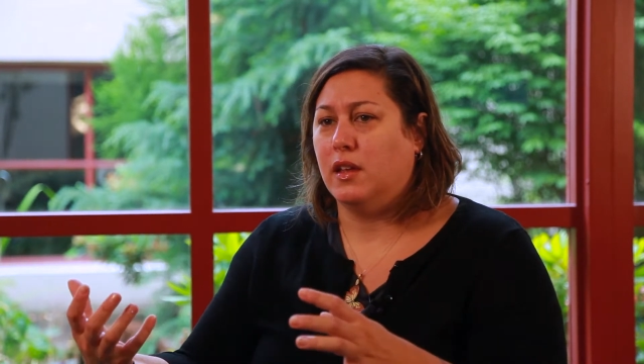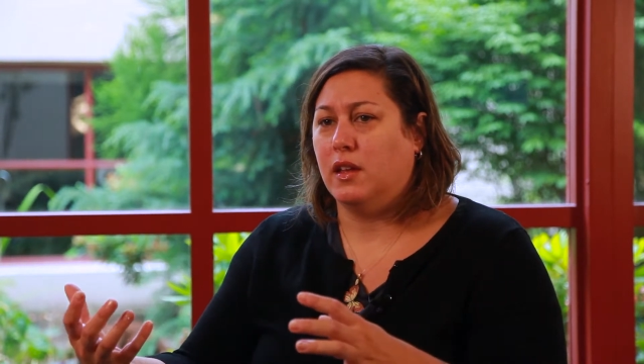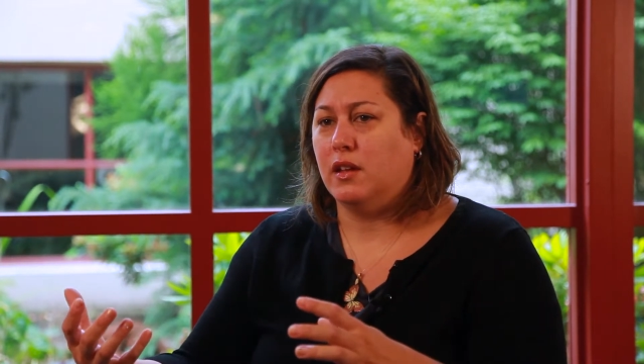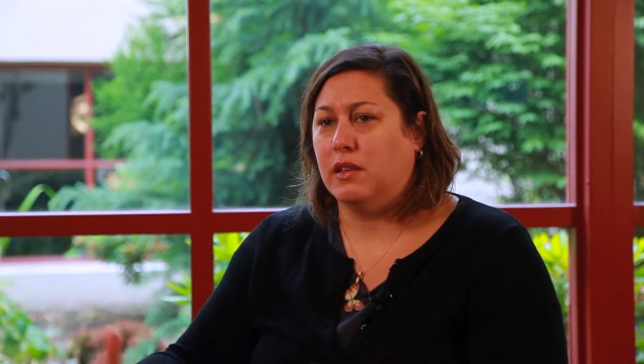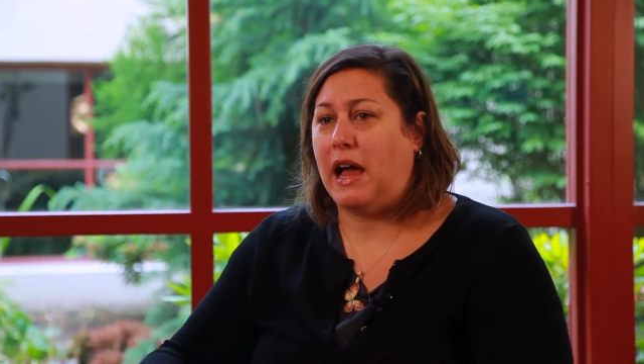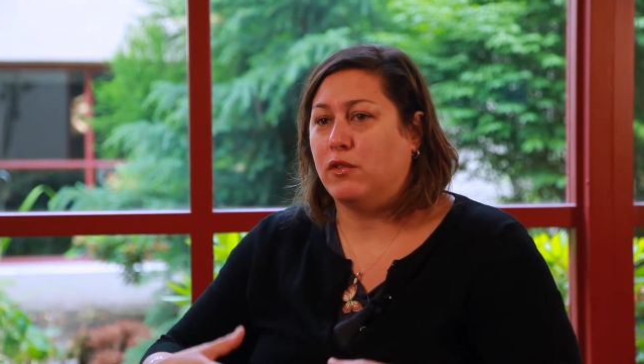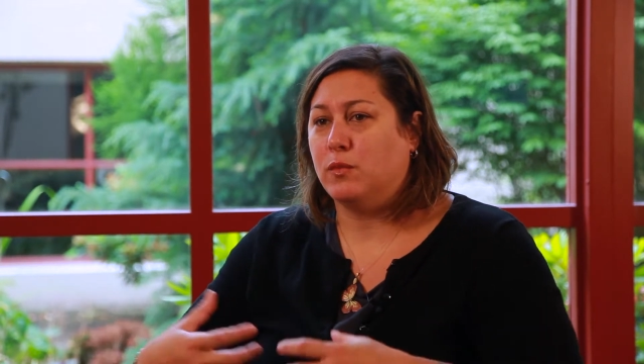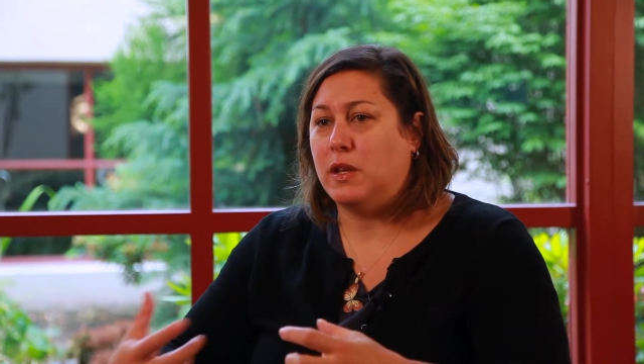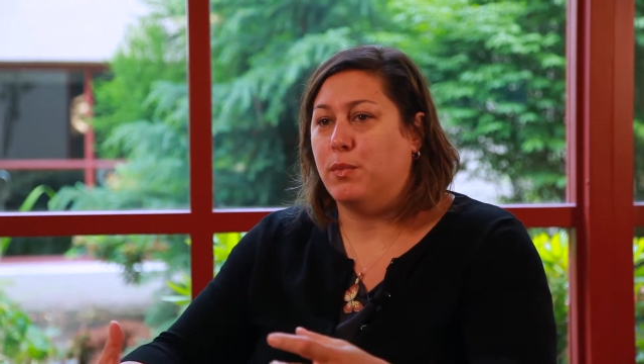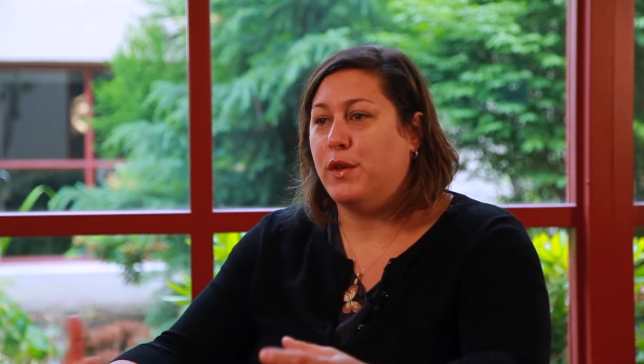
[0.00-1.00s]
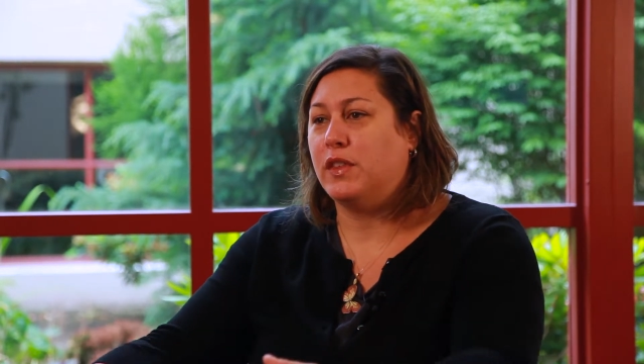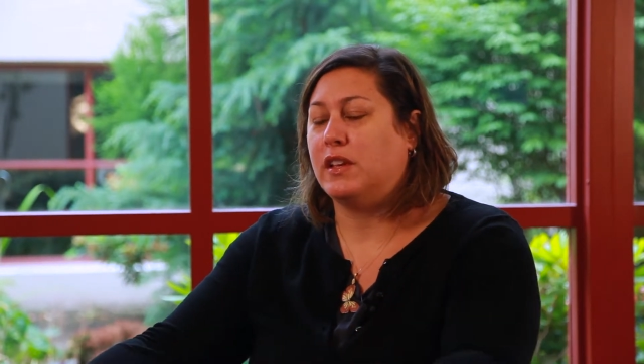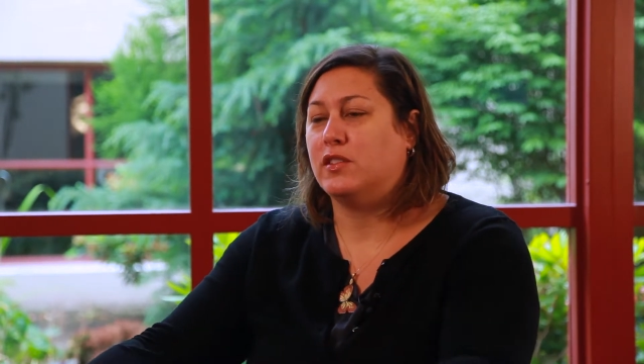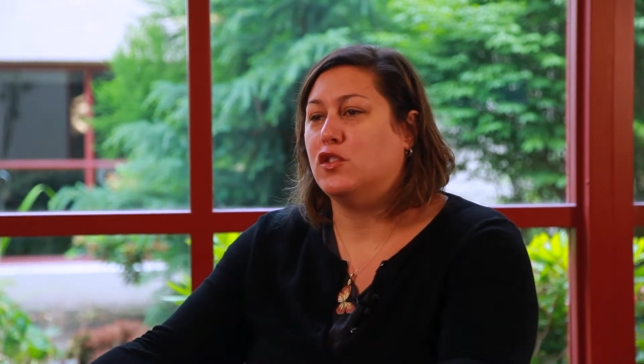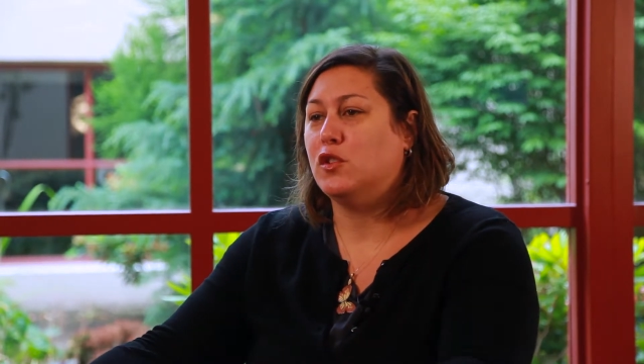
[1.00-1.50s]
it allows me to put
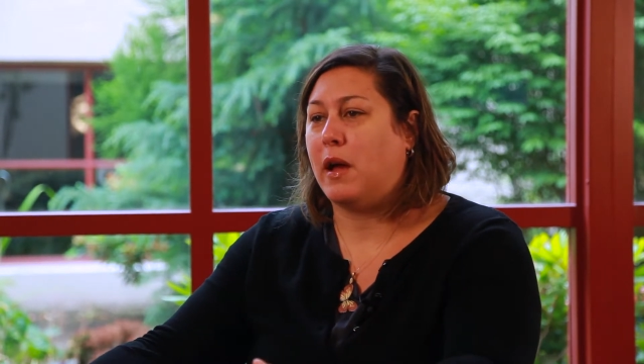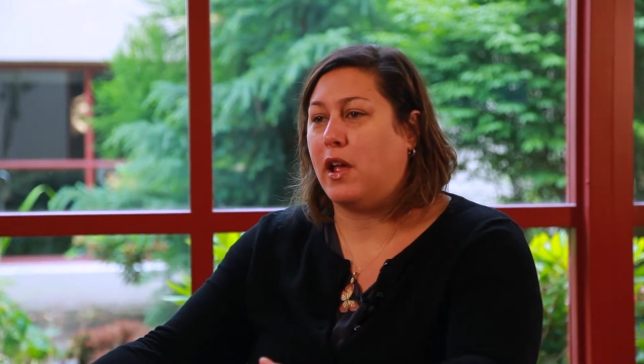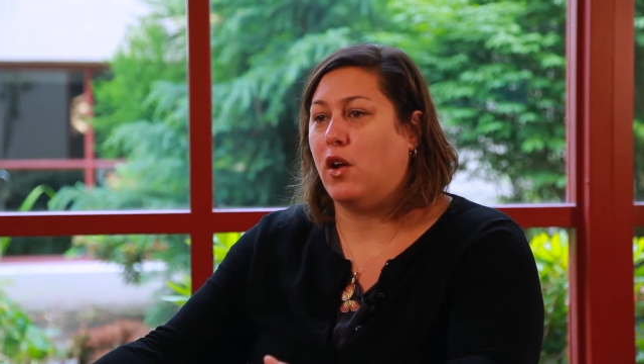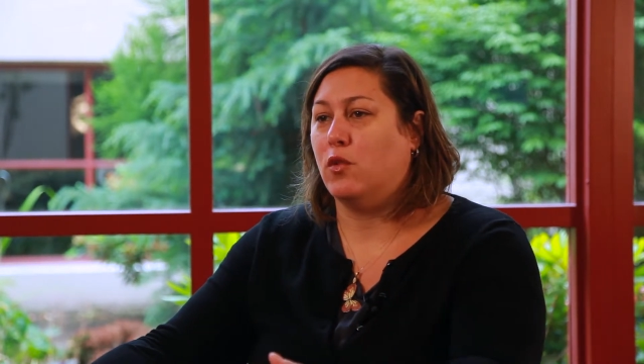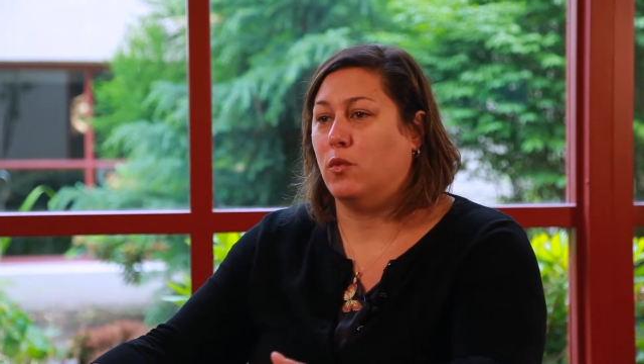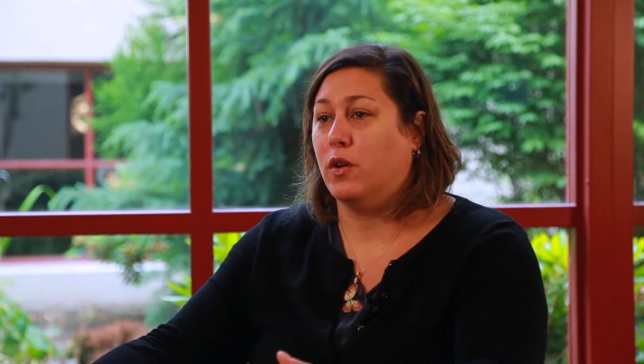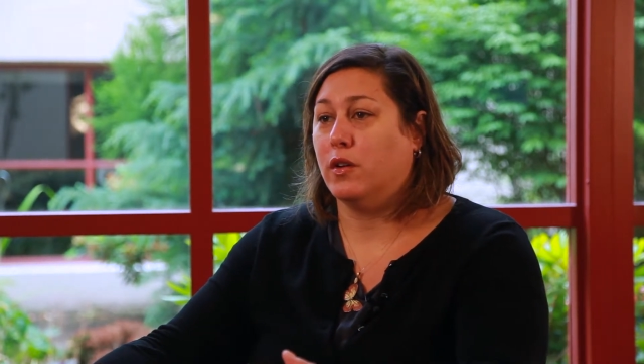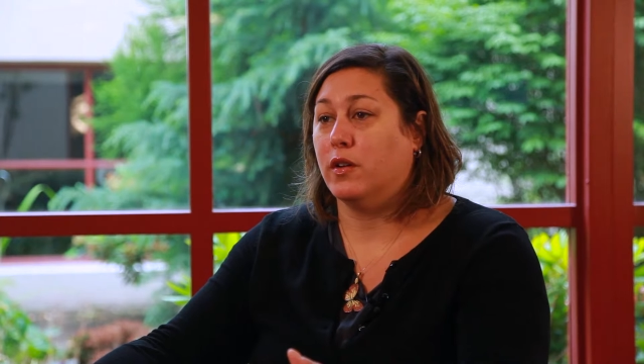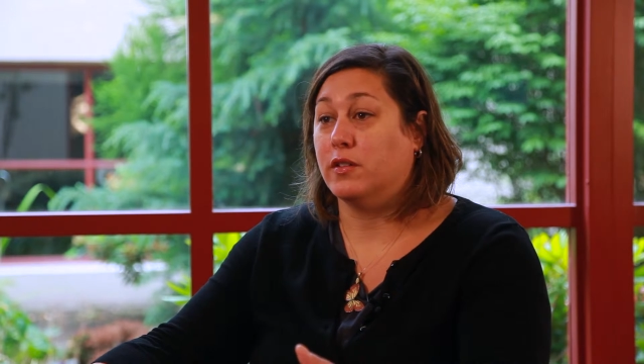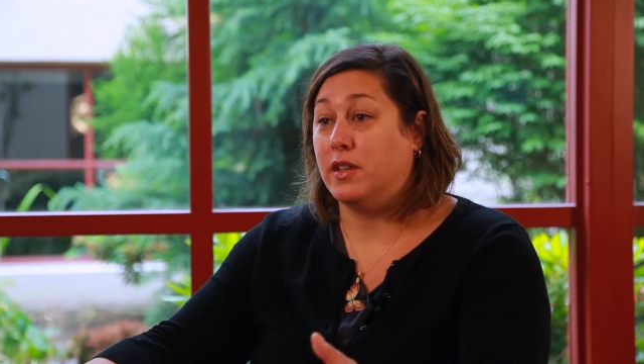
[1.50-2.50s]
things into my own words,